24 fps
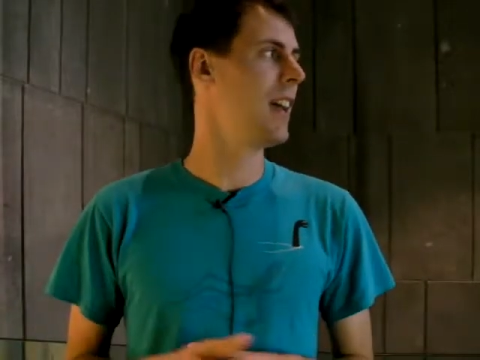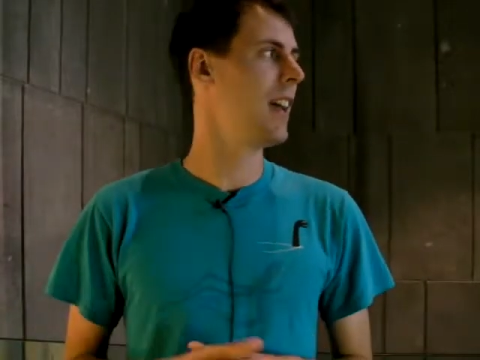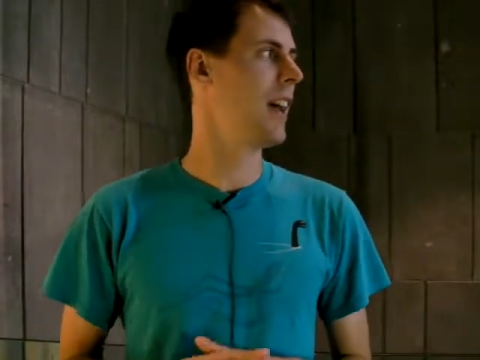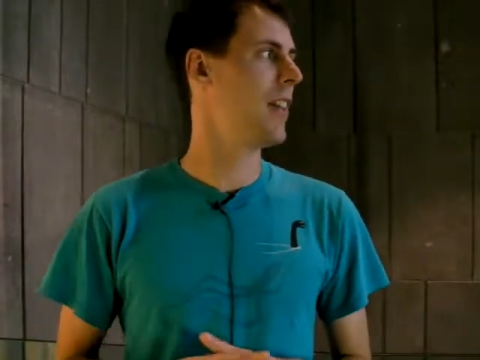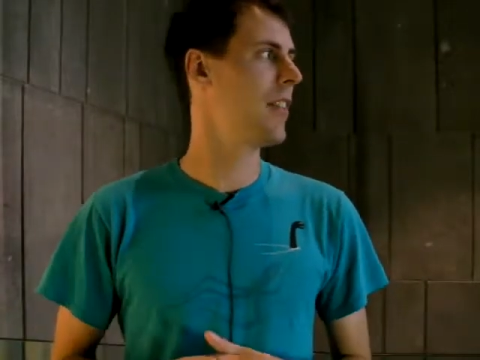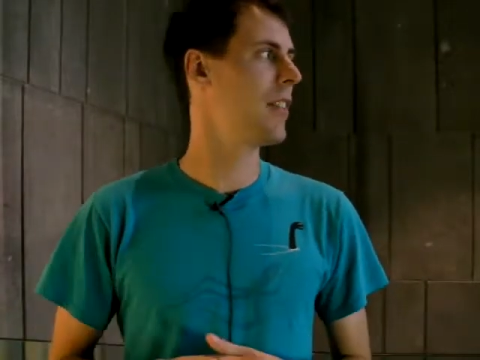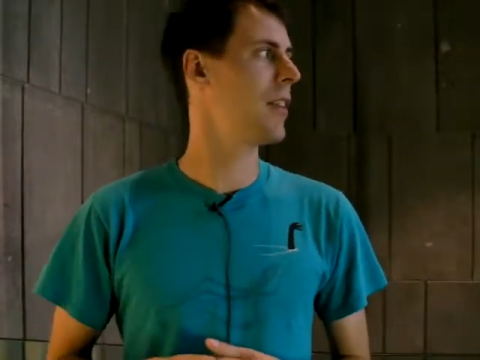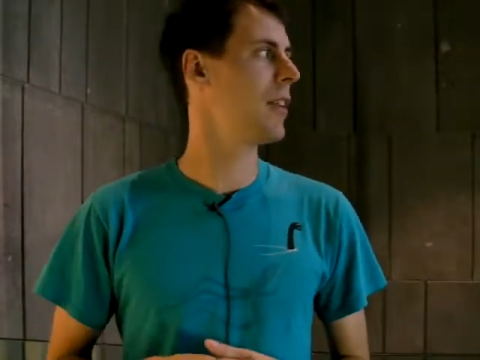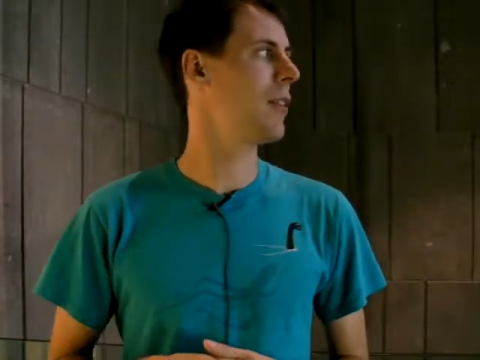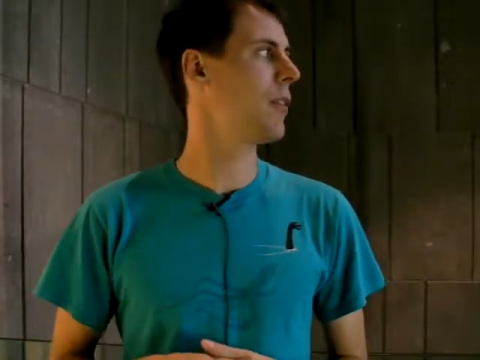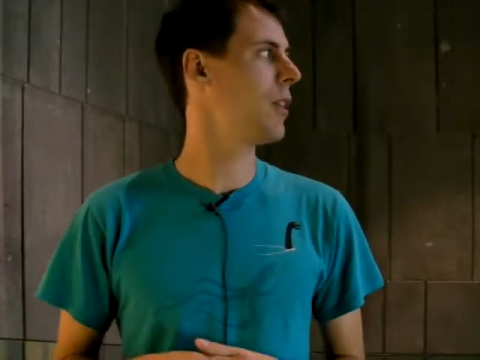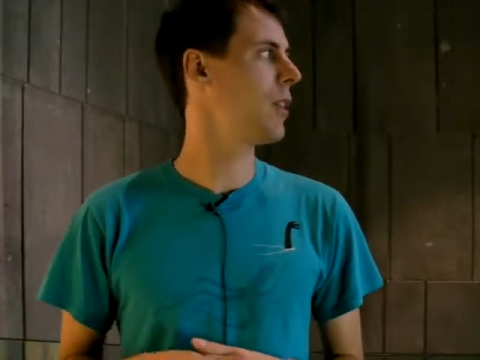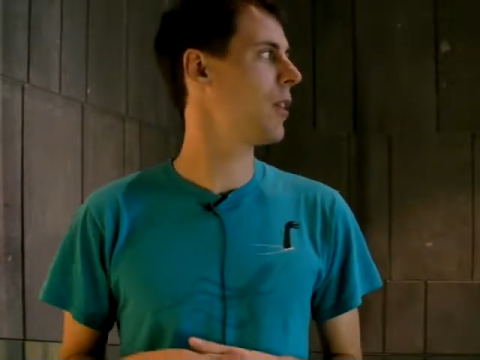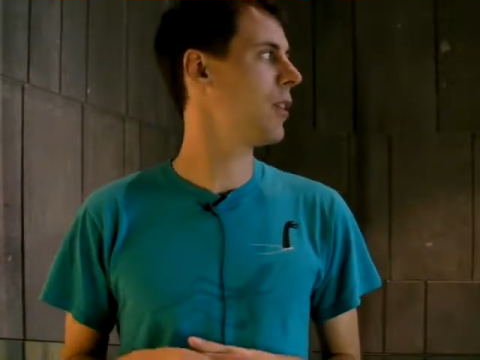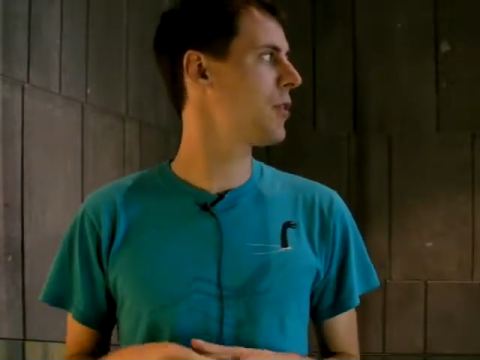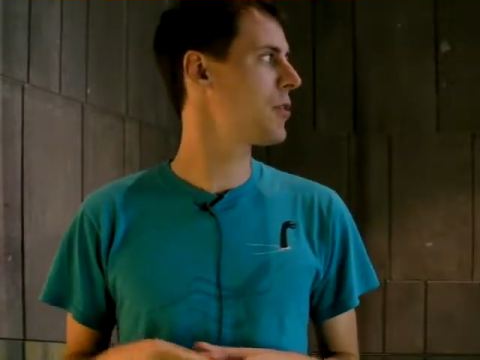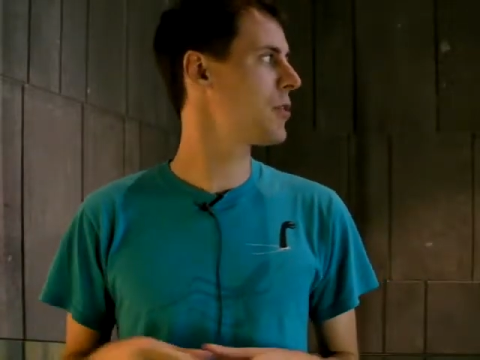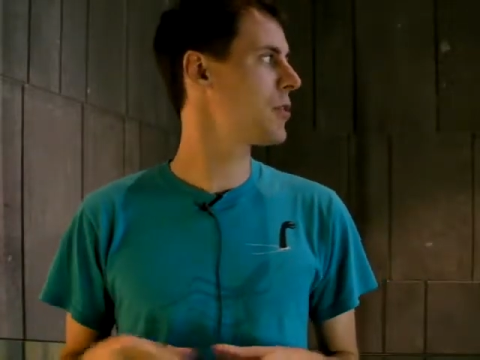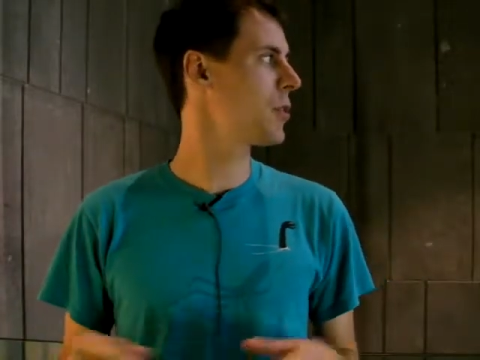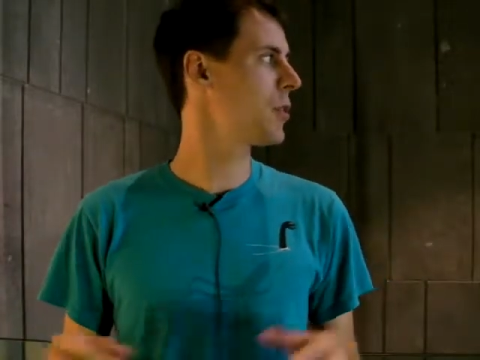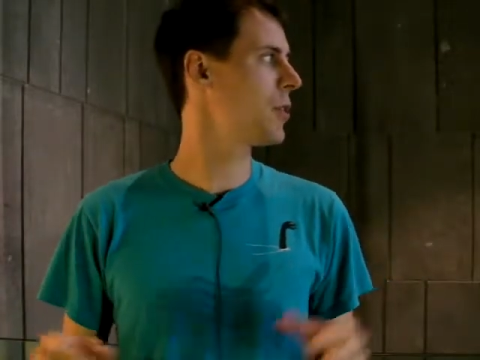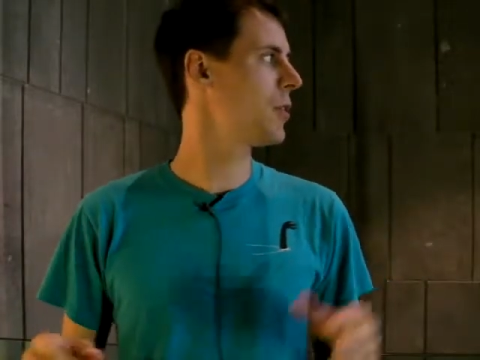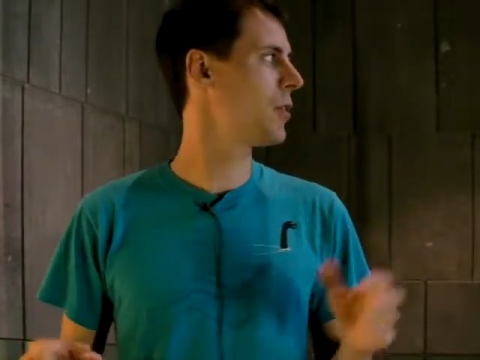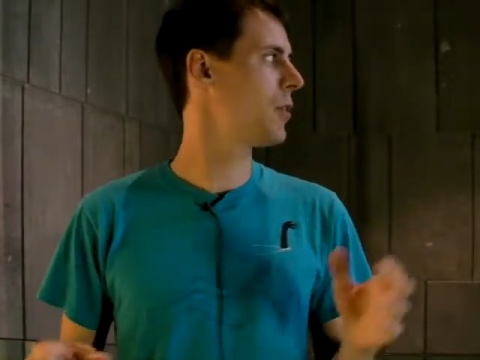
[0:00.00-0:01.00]
And there are
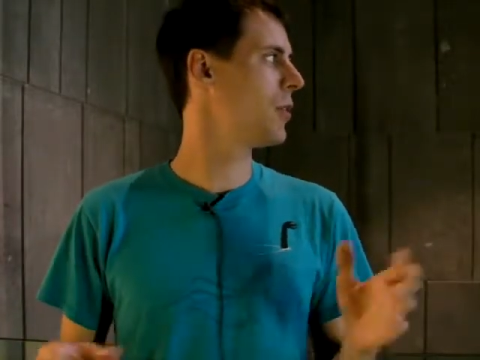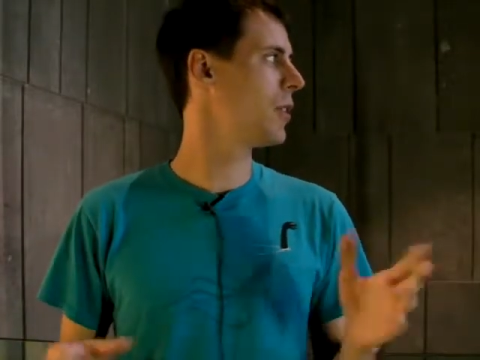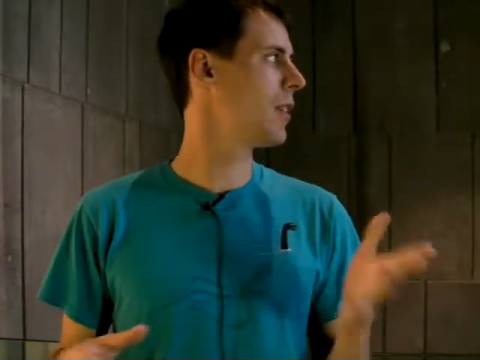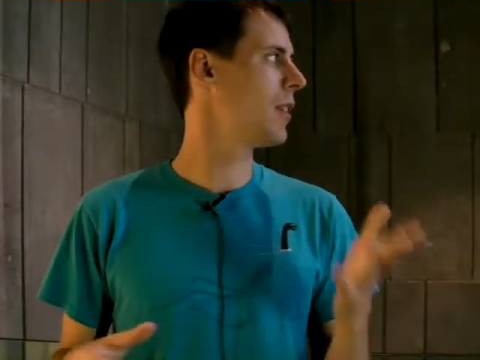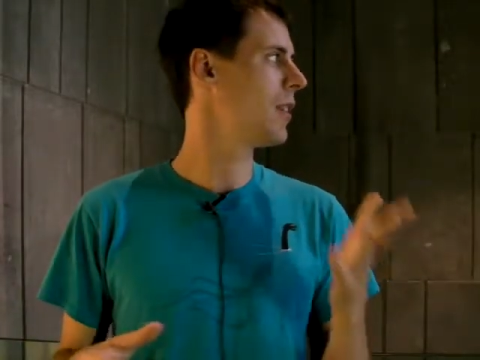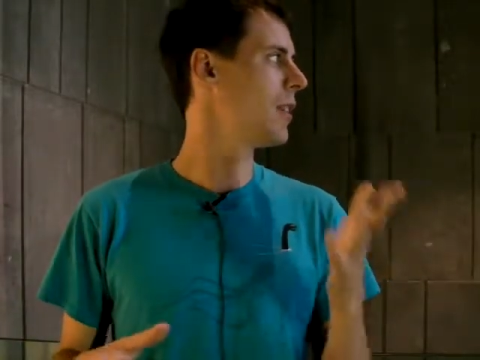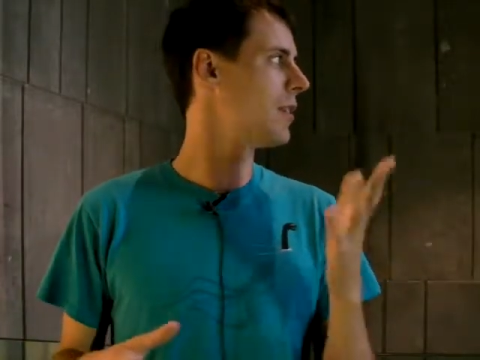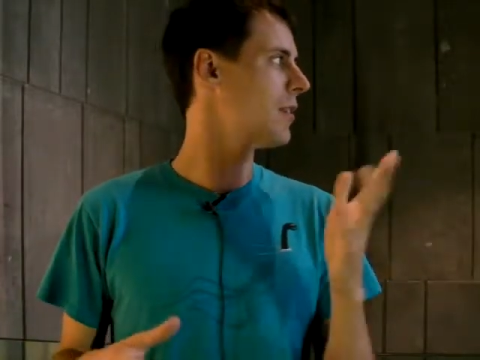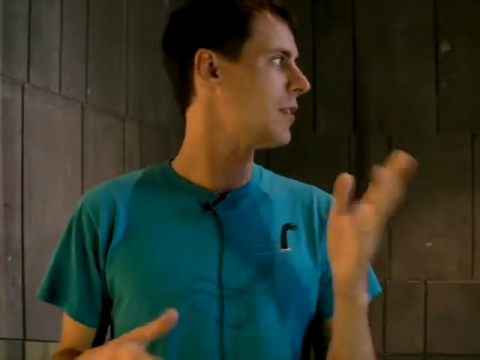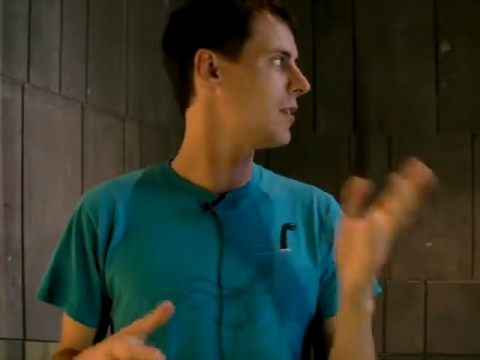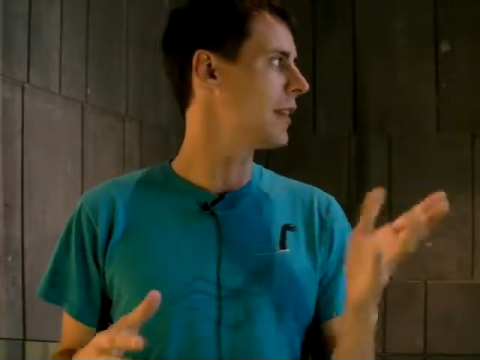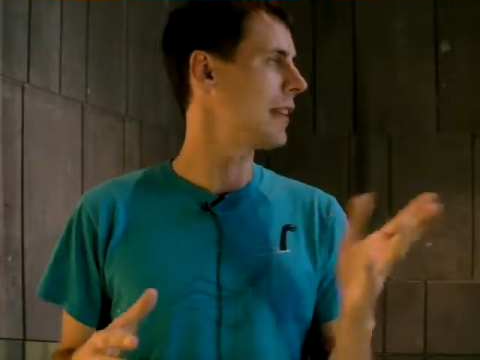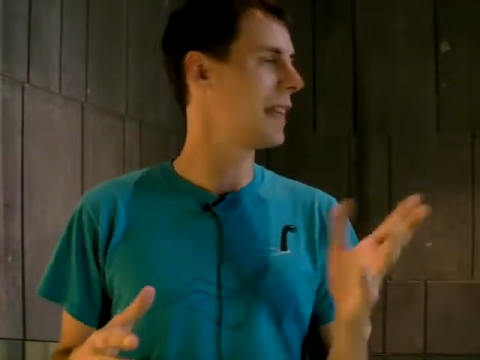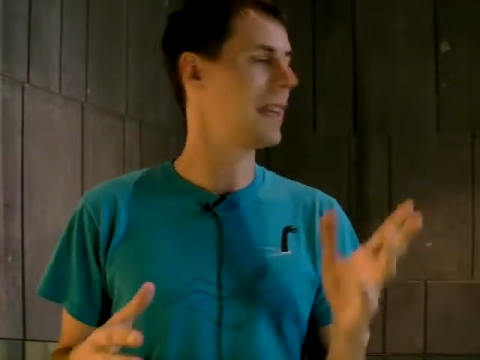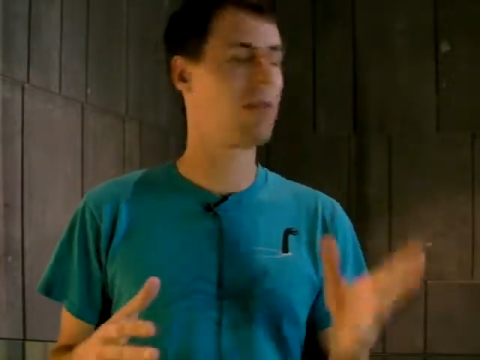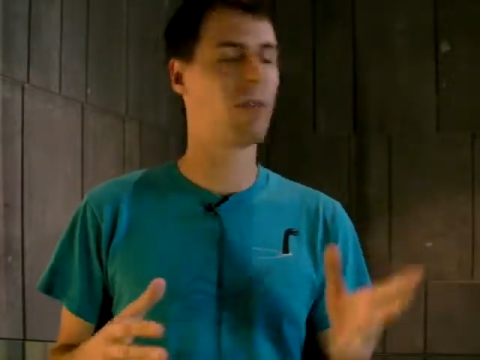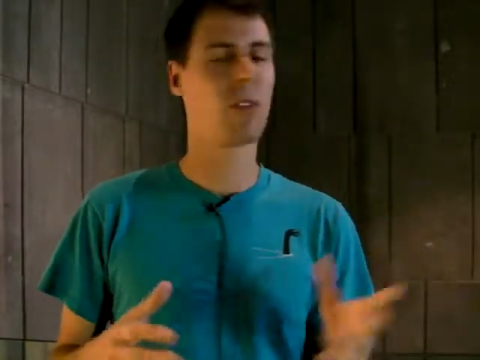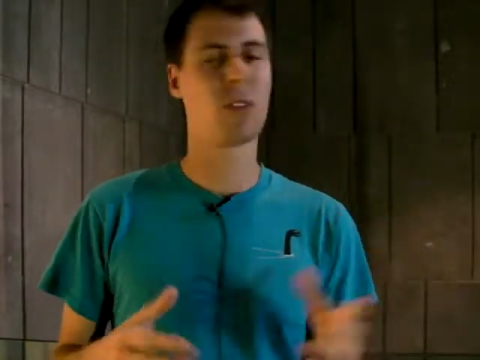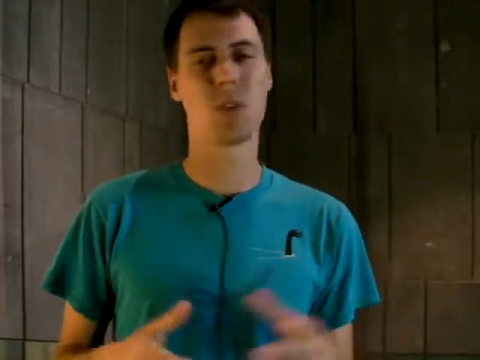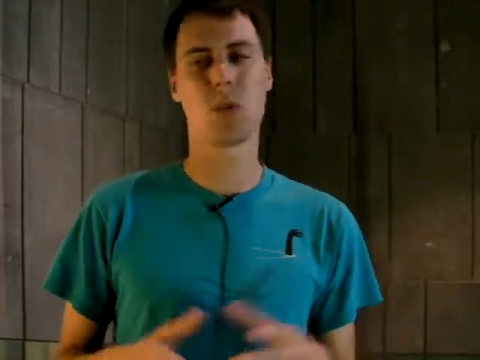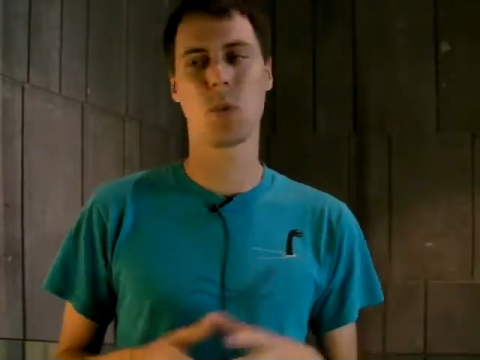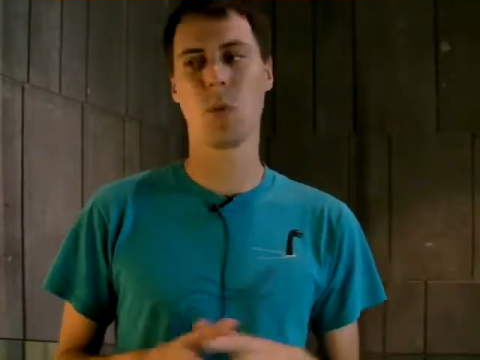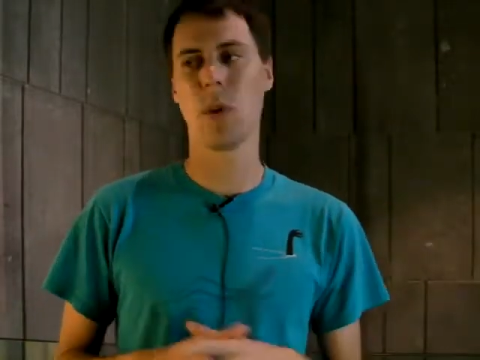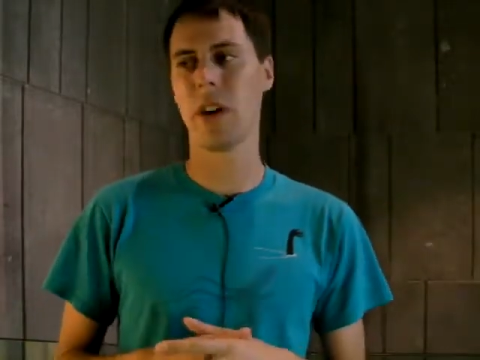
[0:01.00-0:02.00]
also
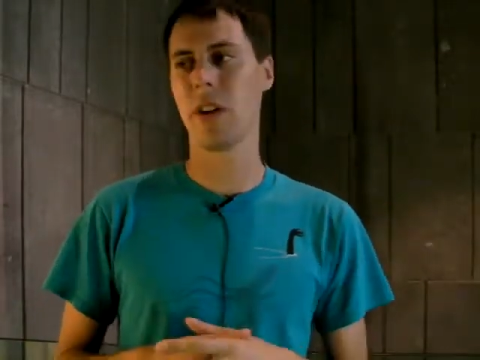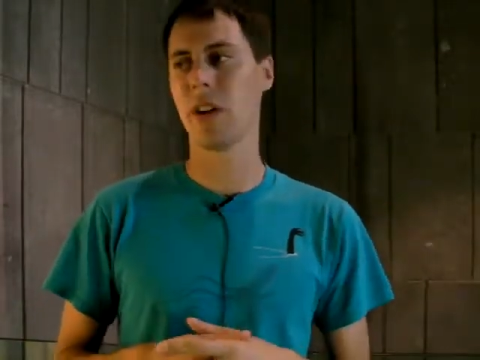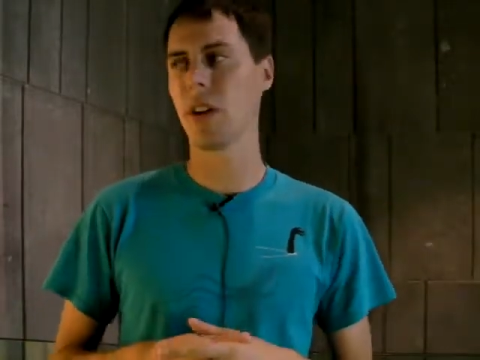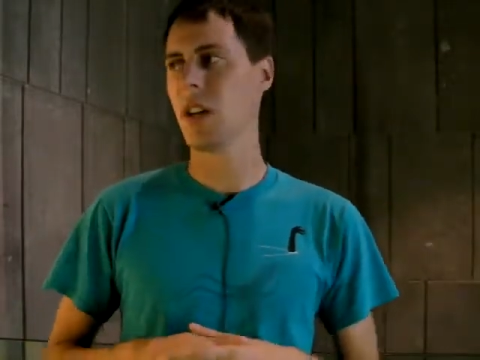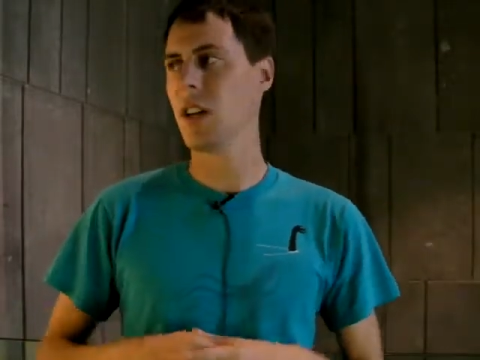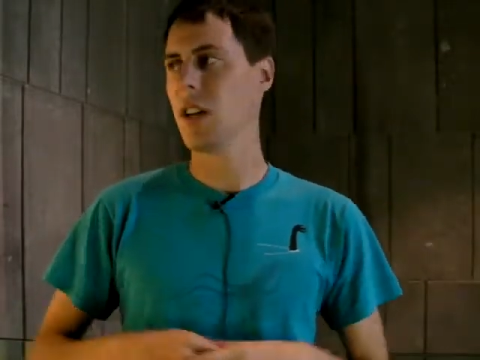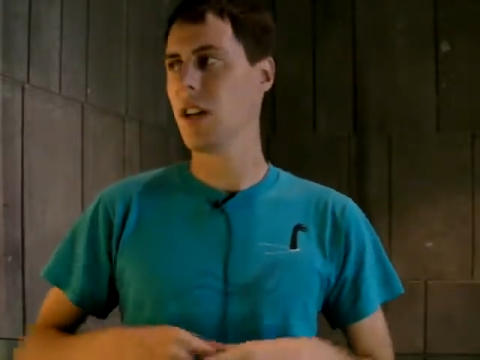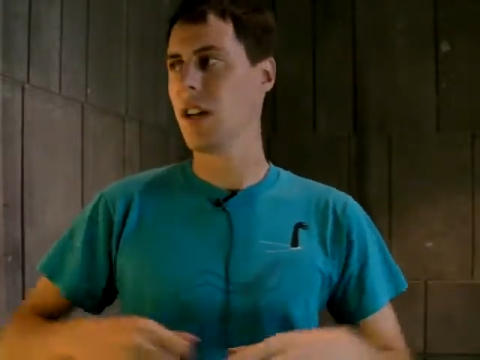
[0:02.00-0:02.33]
levels where